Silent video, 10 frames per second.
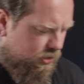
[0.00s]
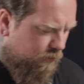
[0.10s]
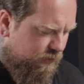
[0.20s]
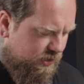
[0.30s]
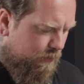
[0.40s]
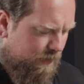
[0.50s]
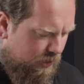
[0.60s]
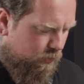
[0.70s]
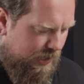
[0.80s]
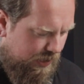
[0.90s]
softens up a
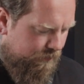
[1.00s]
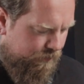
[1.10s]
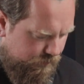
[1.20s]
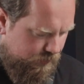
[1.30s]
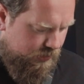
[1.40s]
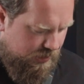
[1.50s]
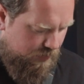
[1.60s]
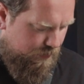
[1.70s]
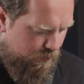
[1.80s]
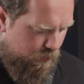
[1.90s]
little bit. Just
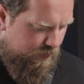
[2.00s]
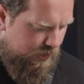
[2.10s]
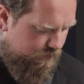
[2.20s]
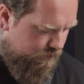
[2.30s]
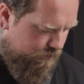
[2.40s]
keep it moving.